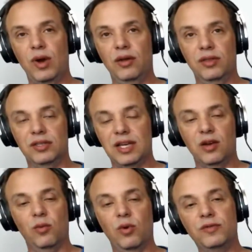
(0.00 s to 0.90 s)
second
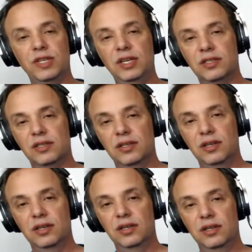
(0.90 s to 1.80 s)
row of seats,
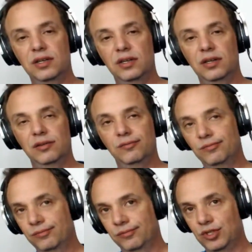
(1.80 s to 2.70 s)

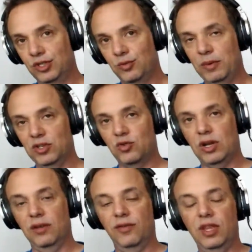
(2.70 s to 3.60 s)
which might be
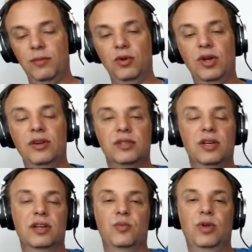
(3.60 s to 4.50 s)
distracting for them, but who cares?
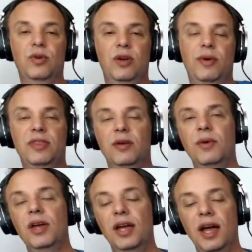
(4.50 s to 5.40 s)
Because we don't care about them.
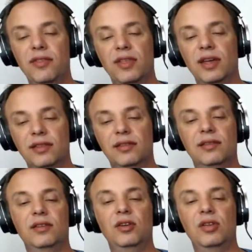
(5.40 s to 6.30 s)
And then
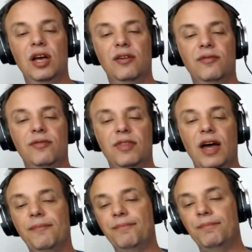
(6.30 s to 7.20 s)
you'd have
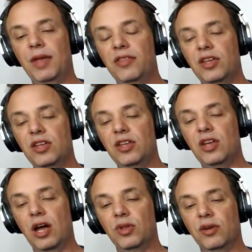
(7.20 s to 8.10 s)
that, and then I'd
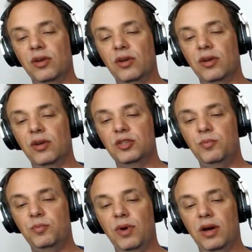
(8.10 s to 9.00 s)
put a
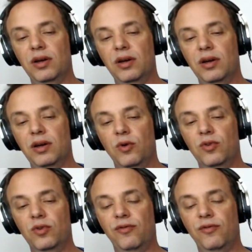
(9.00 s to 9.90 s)
subwoofer in the front
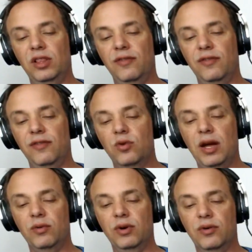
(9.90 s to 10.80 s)
left corner and the back rear corner.